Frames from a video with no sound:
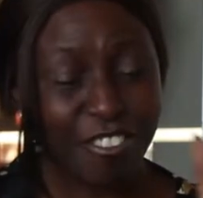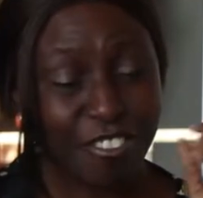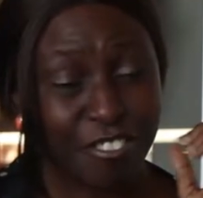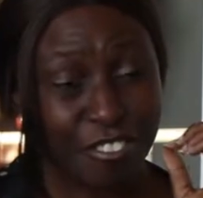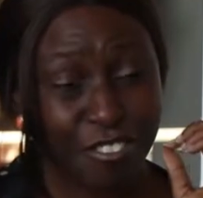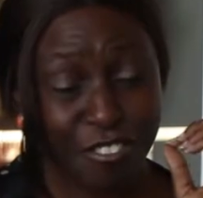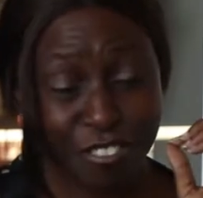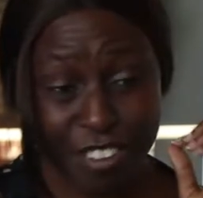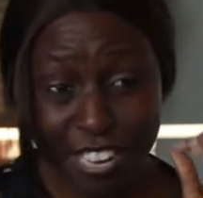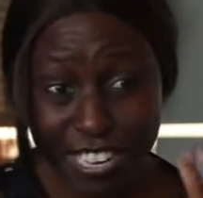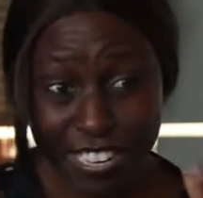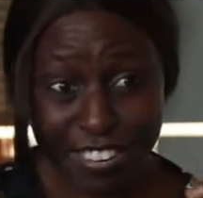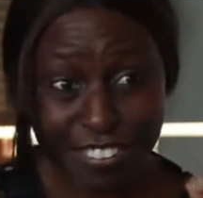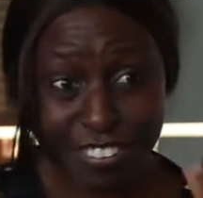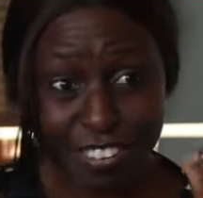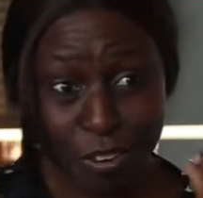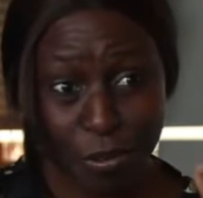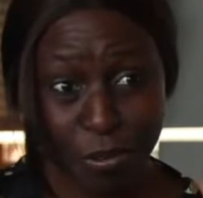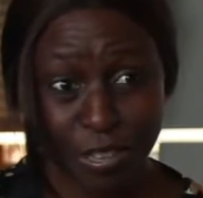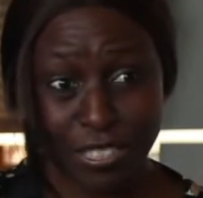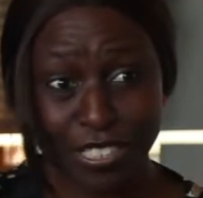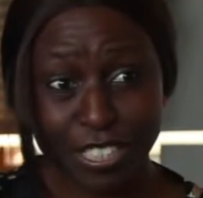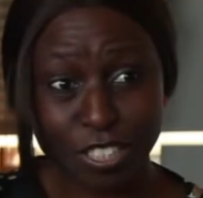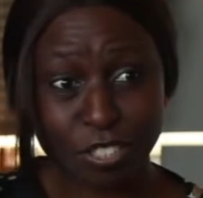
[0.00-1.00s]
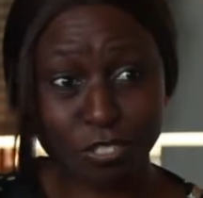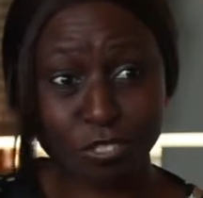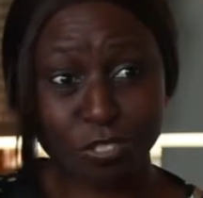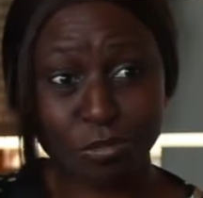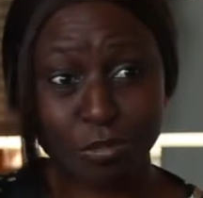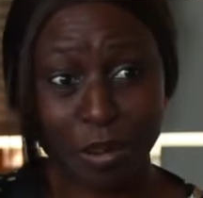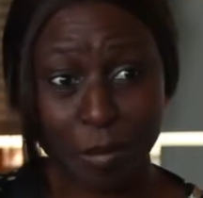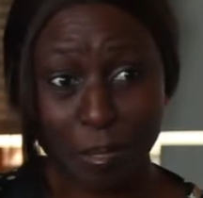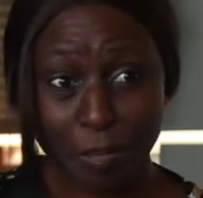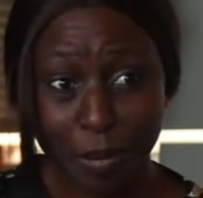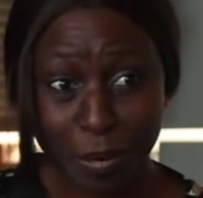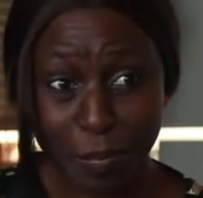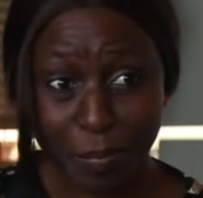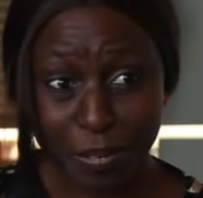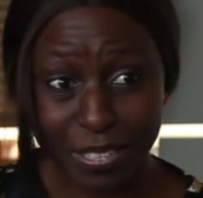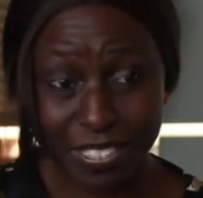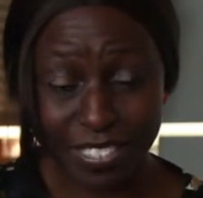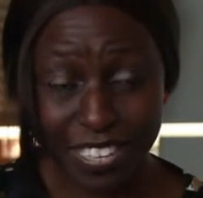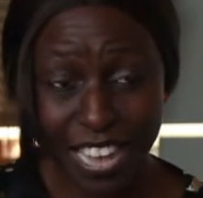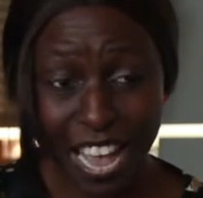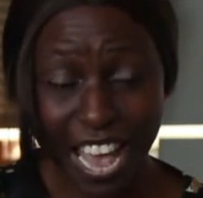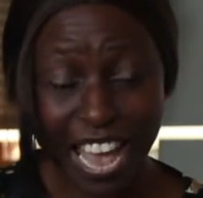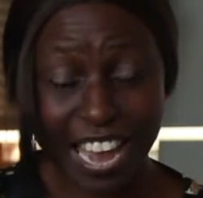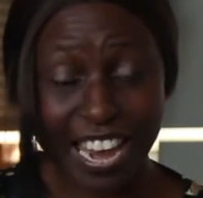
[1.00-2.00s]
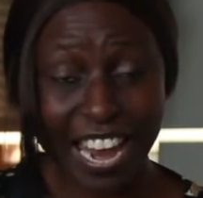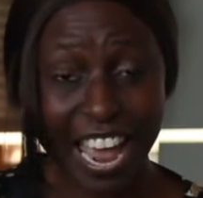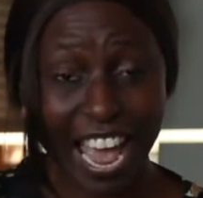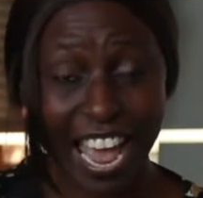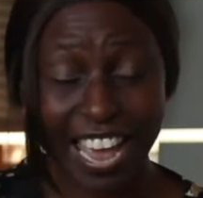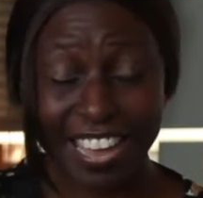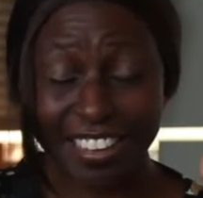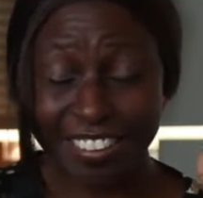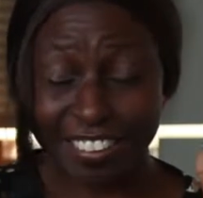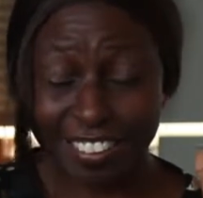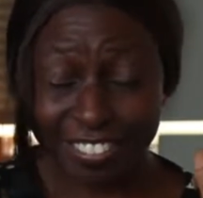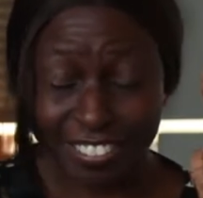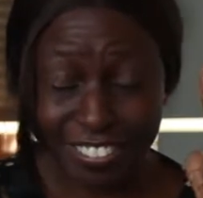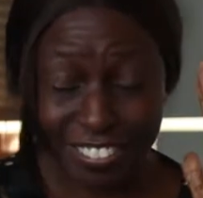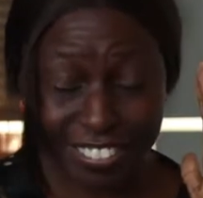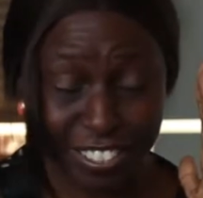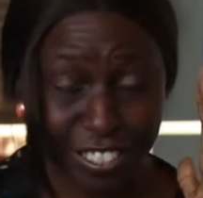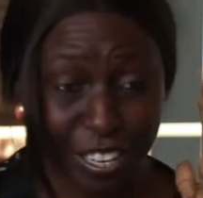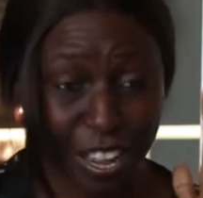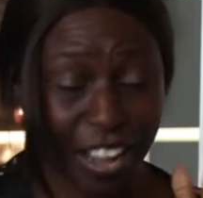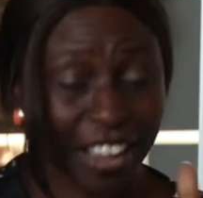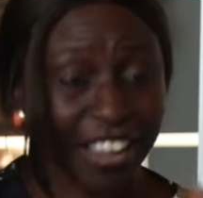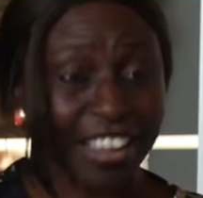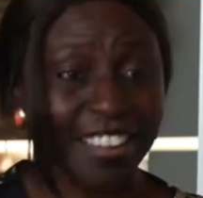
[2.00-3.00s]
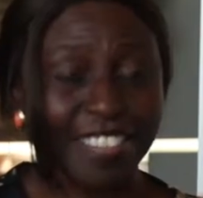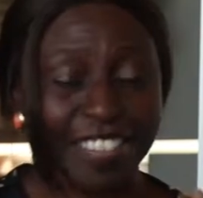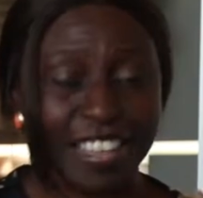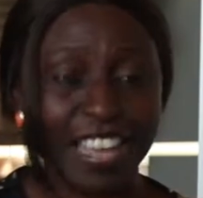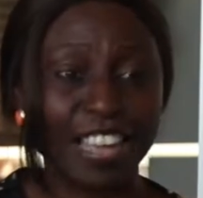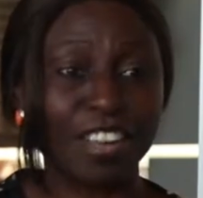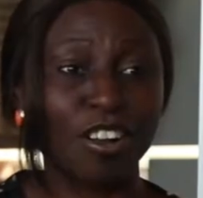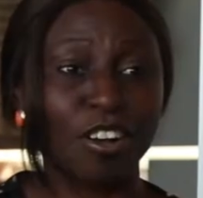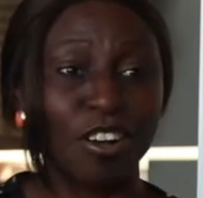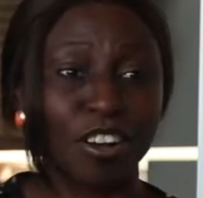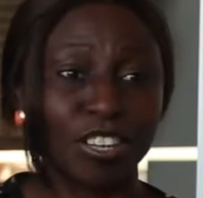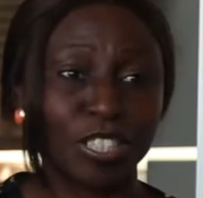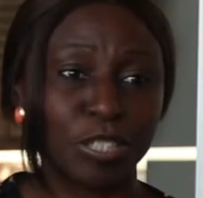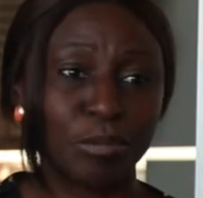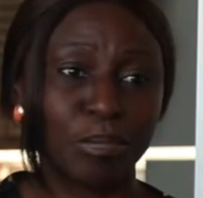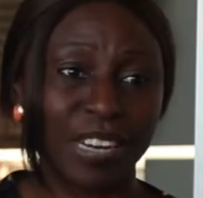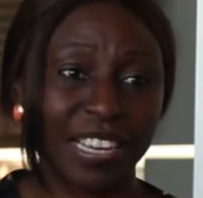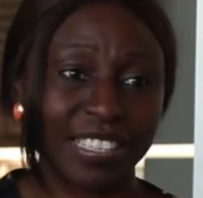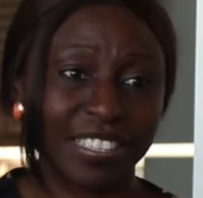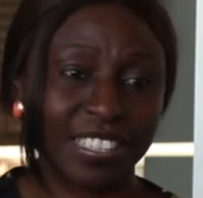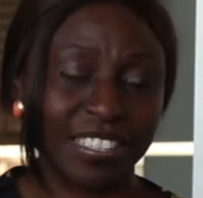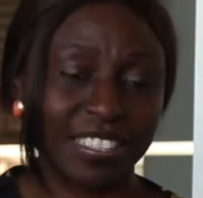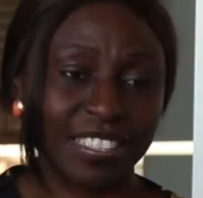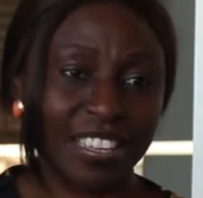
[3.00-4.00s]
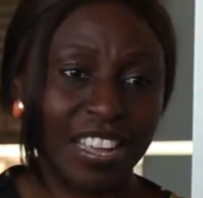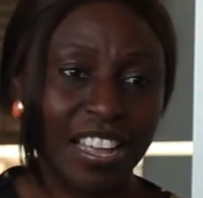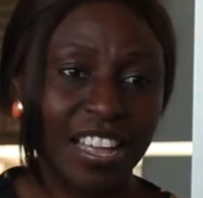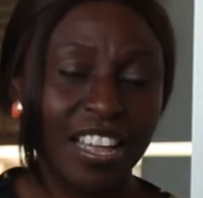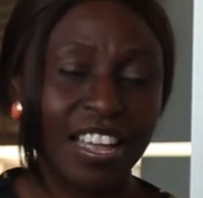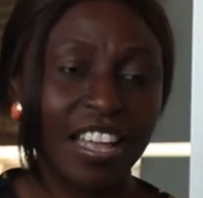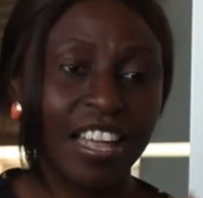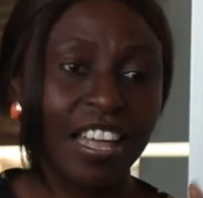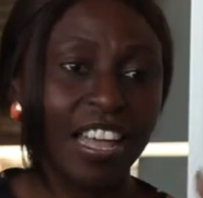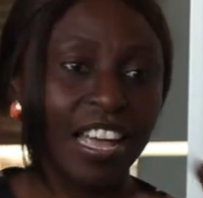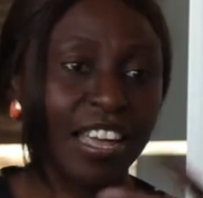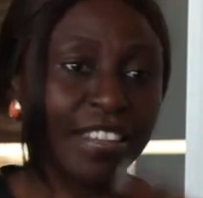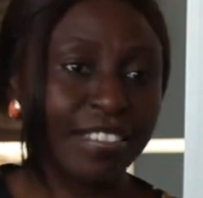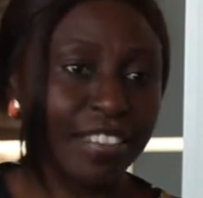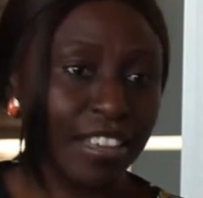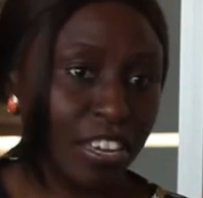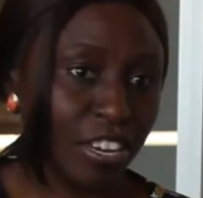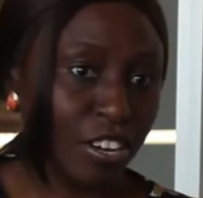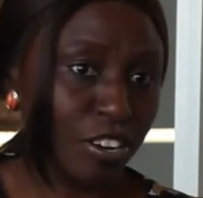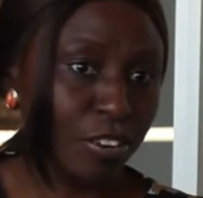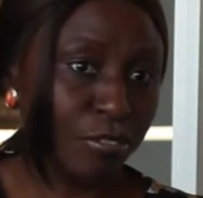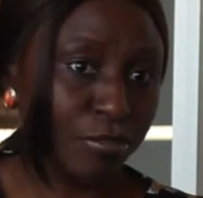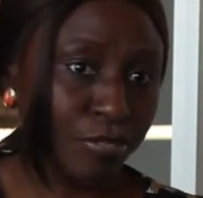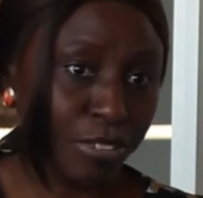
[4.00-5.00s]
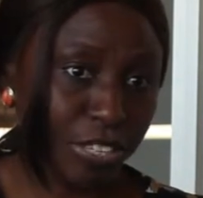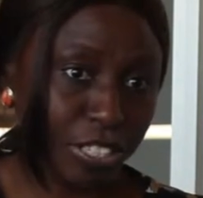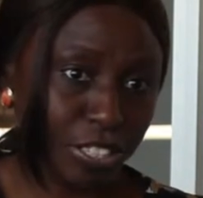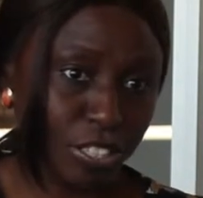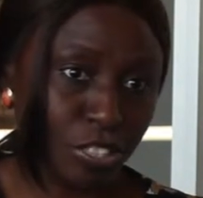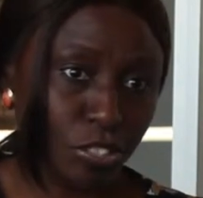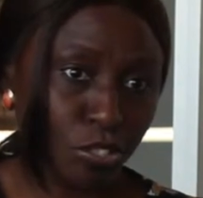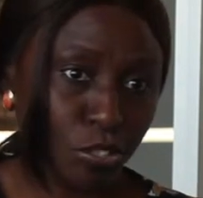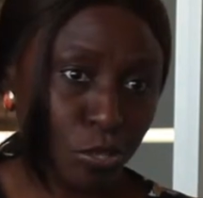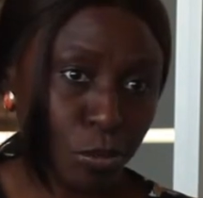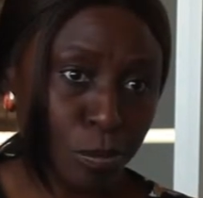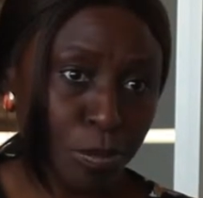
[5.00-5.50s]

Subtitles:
I really, really wanted to know my purpose, and I stuck in there in God's presence, and then He revealed it to